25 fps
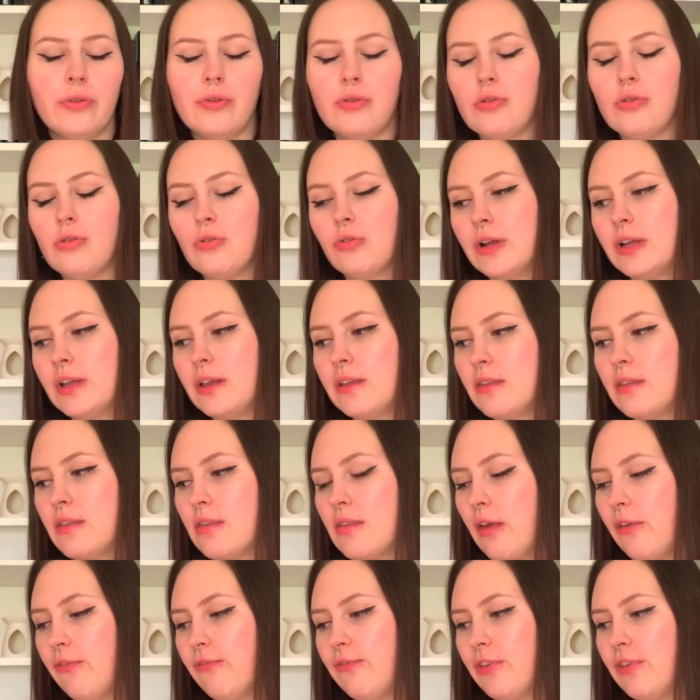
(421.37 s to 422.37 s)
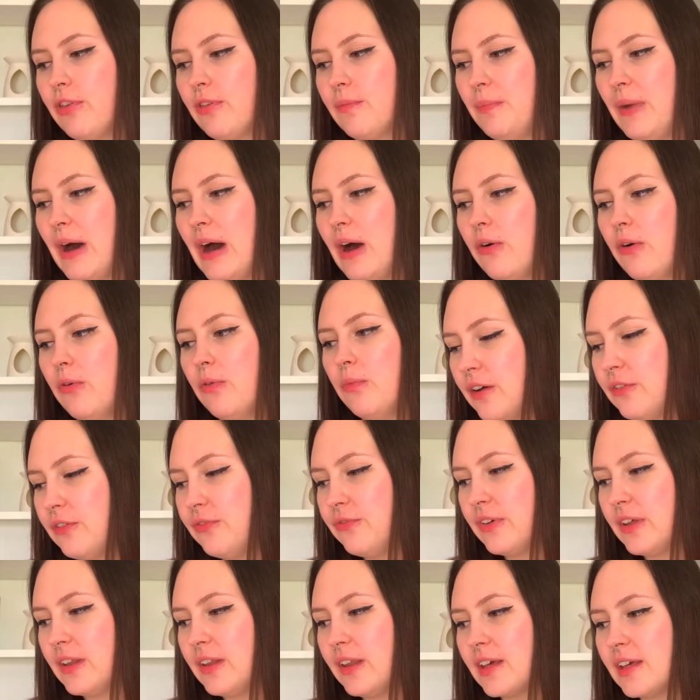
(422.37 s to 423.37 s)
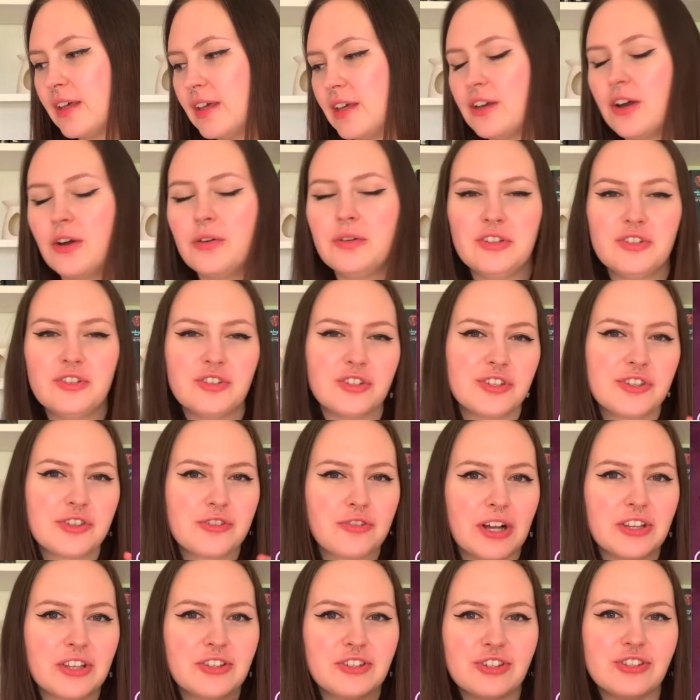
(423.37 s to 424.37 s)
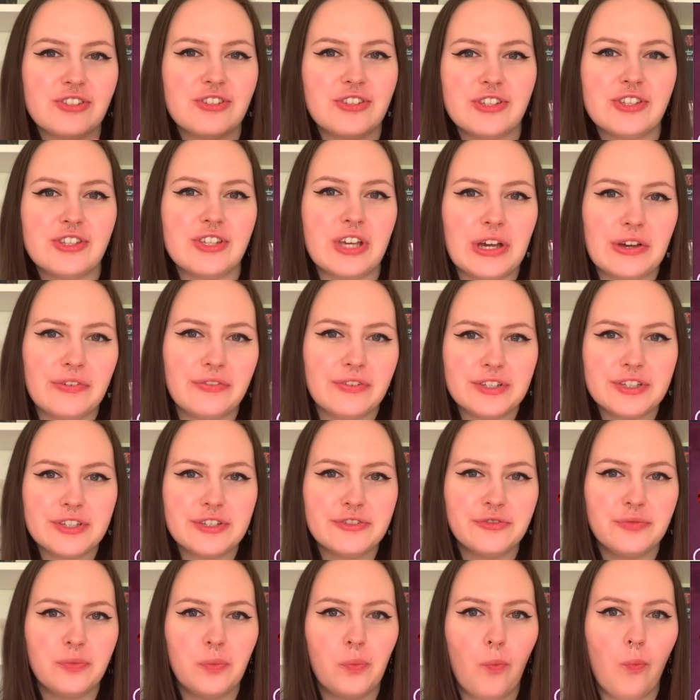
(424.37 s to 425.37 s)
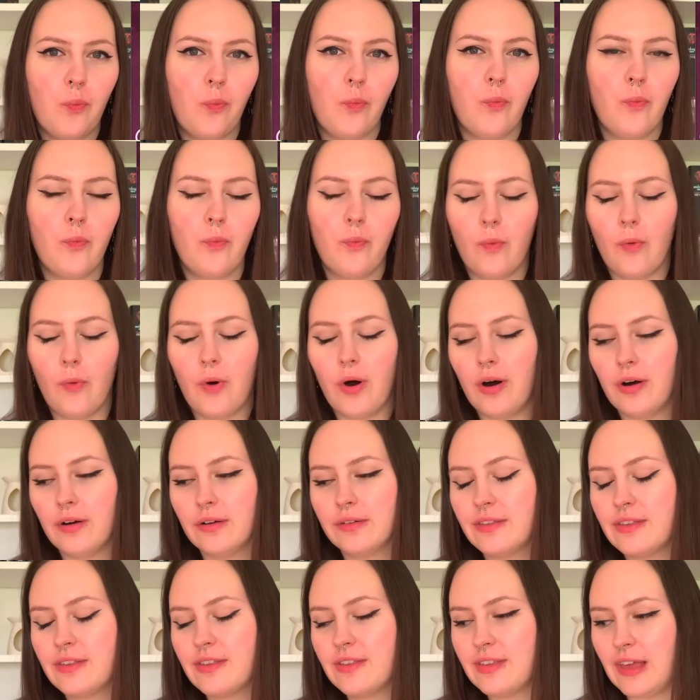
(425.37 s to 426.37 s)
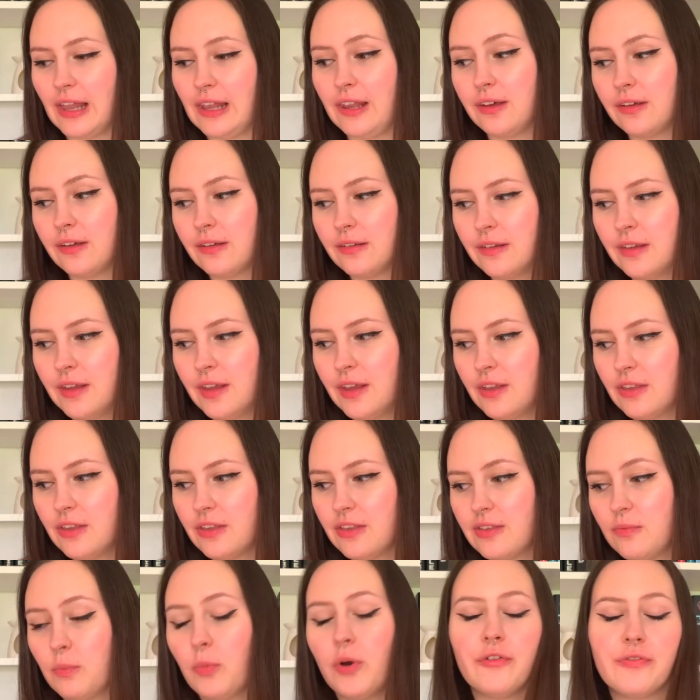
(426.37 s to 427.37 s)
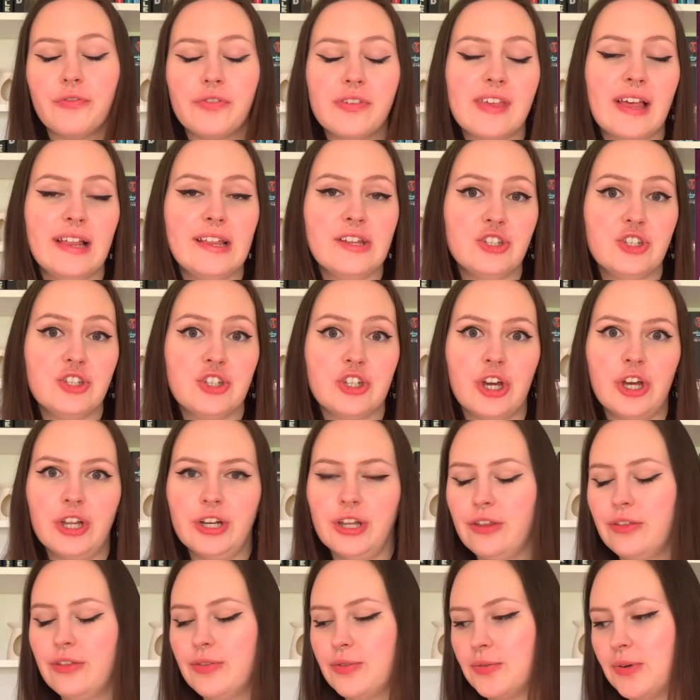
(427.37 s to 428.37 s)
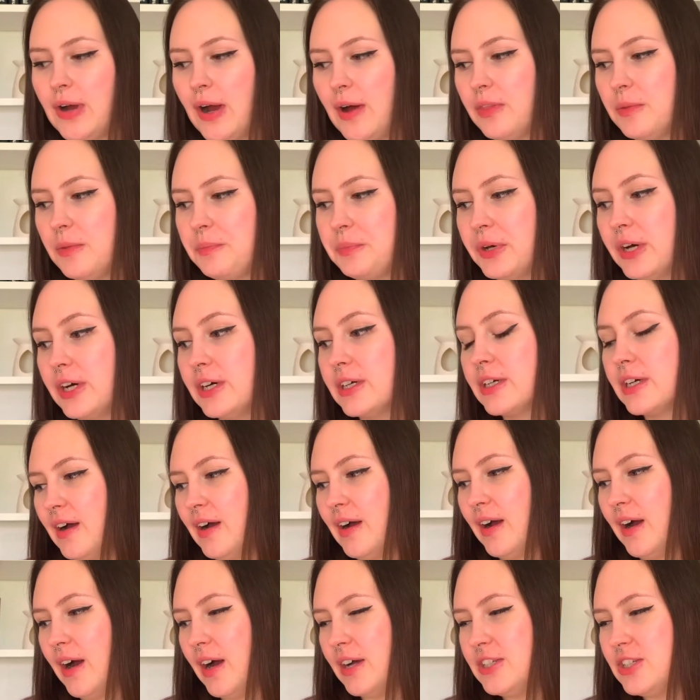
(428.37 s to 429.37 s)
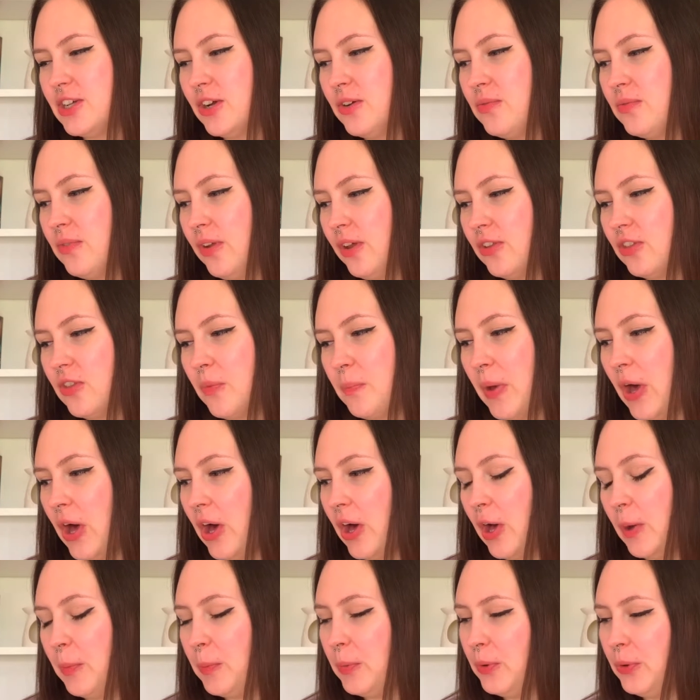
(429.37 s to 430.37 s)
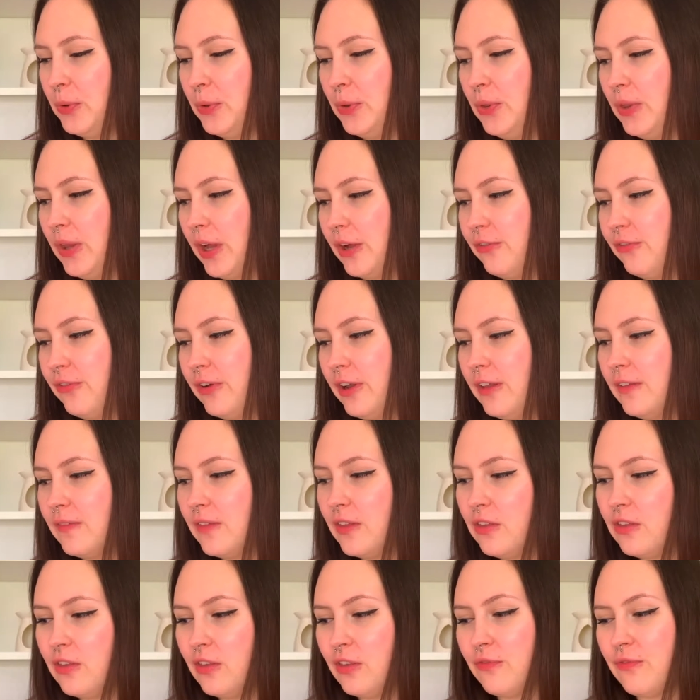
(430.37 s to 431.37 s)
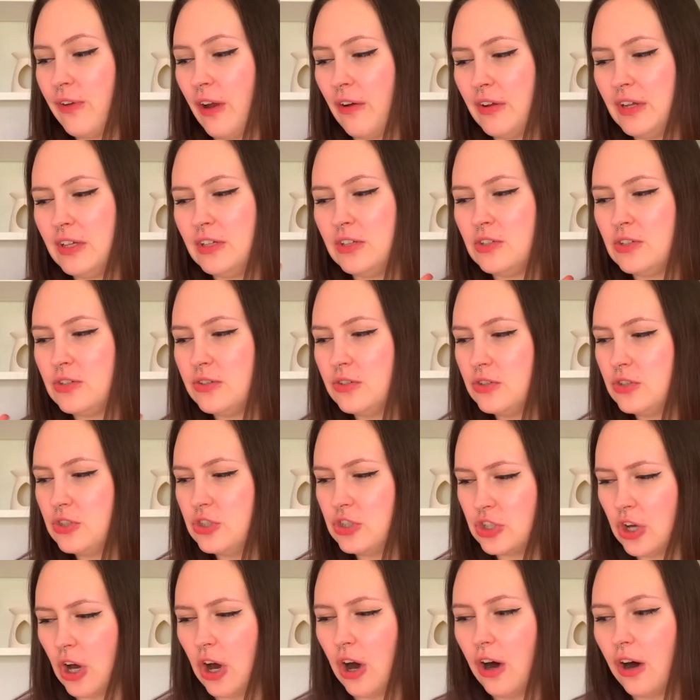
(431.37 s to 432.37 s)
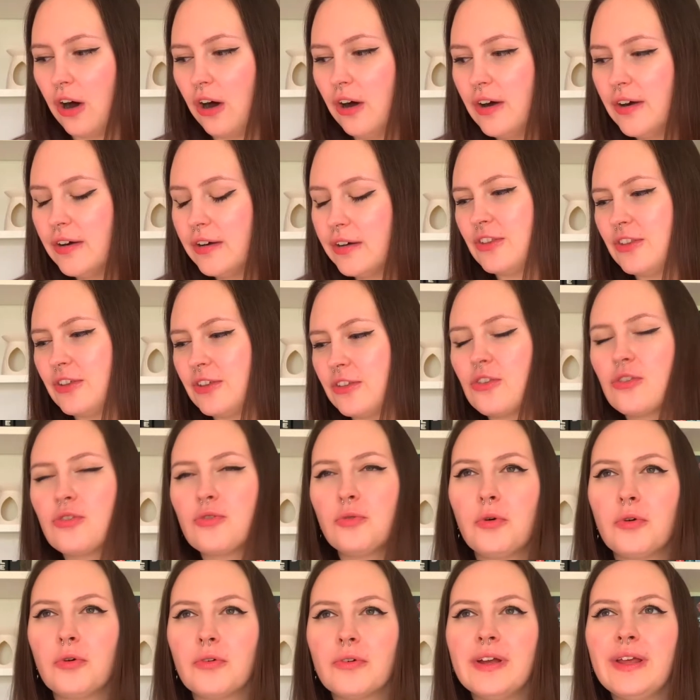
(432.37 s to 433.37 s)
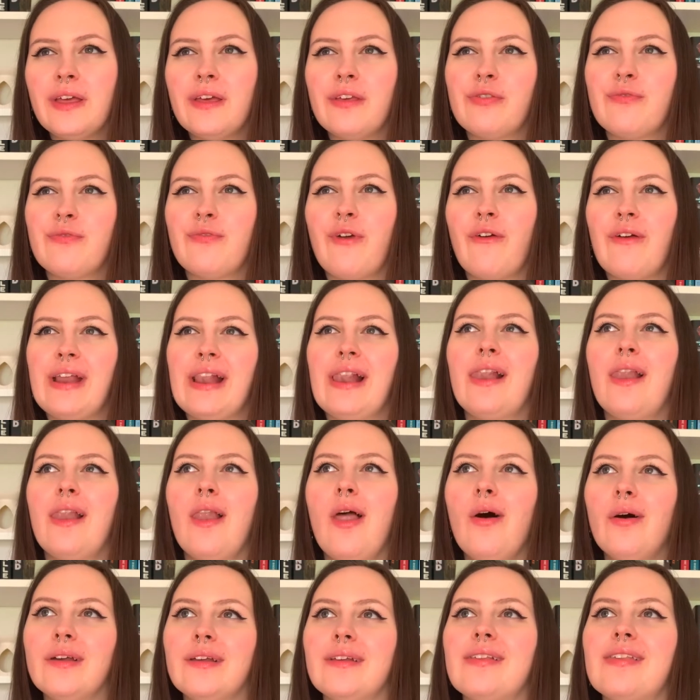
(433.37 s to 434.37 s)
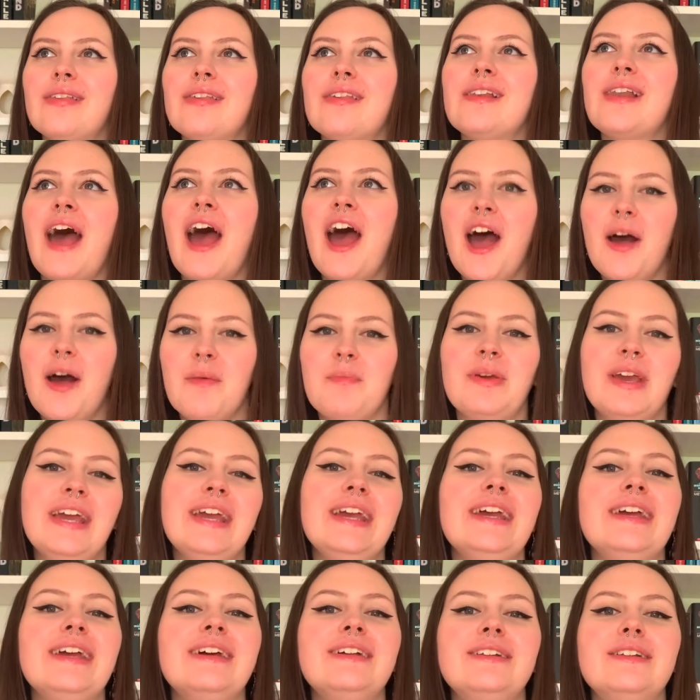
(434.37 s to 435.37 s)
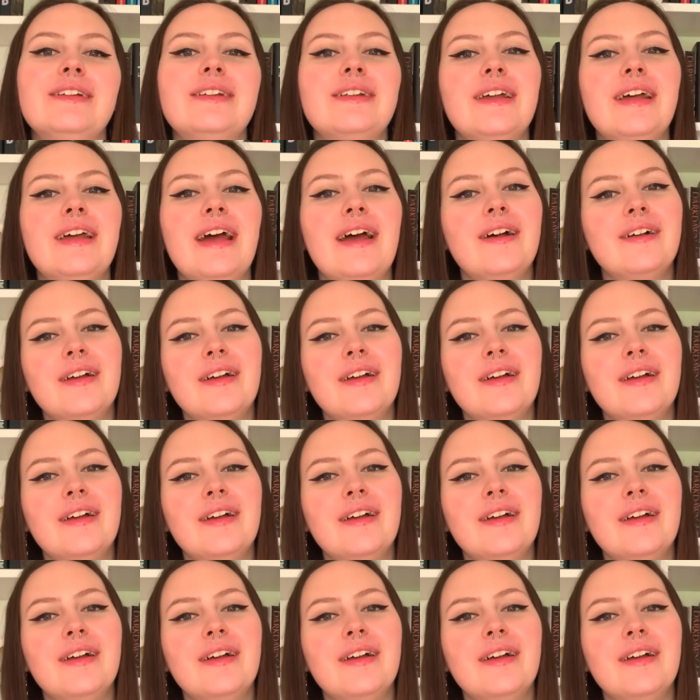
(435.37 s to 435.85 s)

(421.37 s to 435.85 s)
the story itself is about. I feel like it only just scratches the surface of Stella's journey throughout the book. I don't like the purple. I feel like this is very dark. The story is very light and happy and